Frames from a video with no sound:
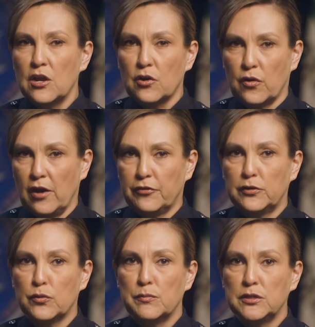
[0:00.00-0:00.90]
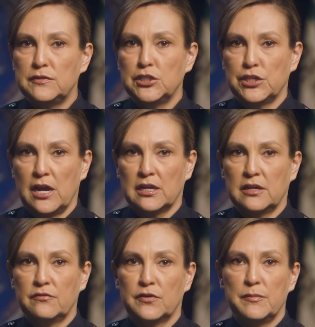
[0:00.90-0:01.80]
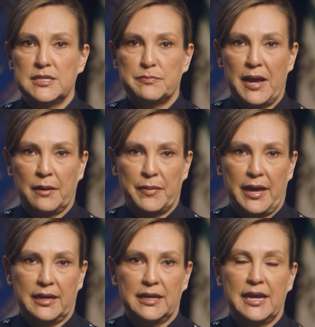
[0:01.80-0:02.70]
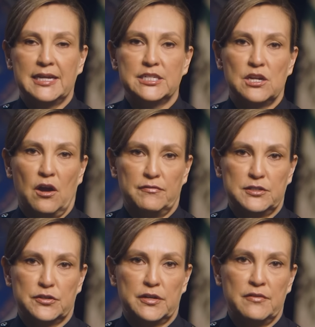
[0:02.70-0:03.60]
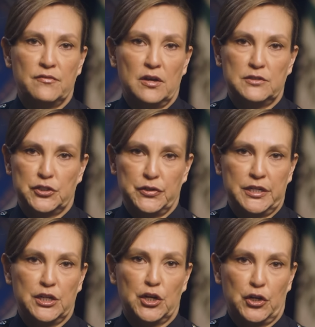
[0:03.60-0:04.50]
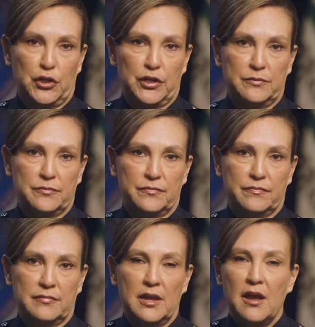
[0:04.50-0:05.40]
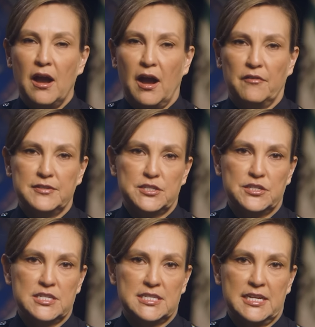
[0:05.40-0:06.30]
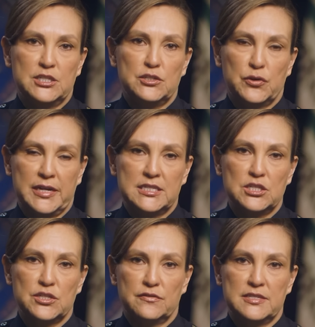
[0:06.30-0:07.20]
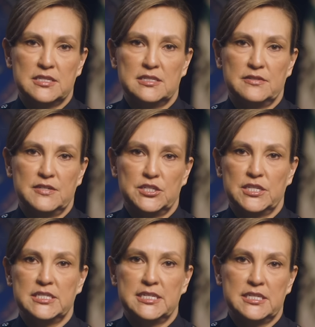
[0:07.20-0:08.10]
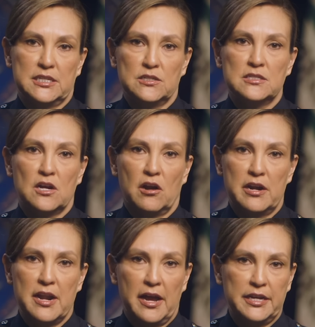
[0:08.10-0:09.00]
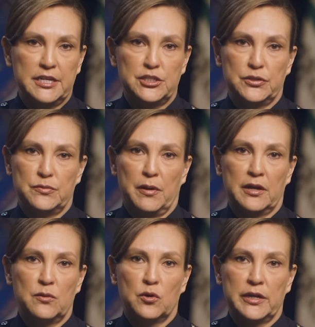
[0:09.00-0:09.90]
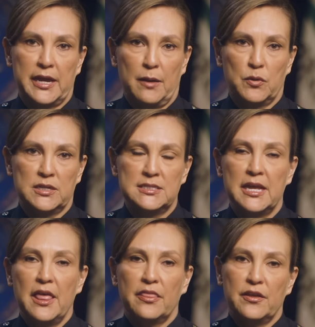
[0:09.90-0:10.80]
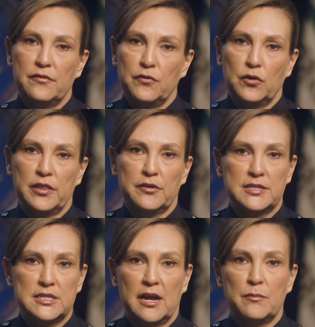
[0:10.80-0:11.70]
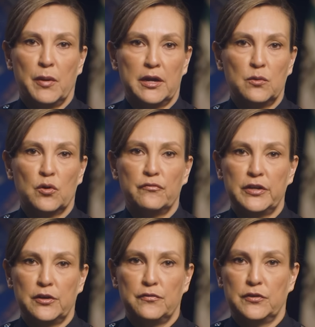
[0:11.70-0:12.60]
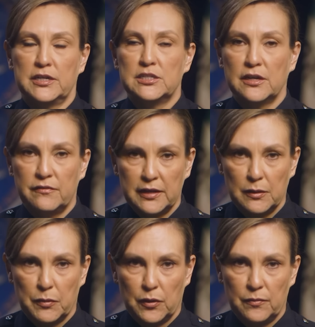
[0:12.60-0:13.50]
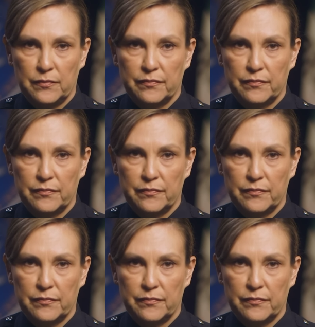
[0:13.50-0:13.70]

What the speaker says: Crawford removed a shotgun from his backpack, and an officer-involved shooting occurred. Officers assigned to Transit Services Division details are not issued body-worn cameras, therefore there is not body-worn video footage available.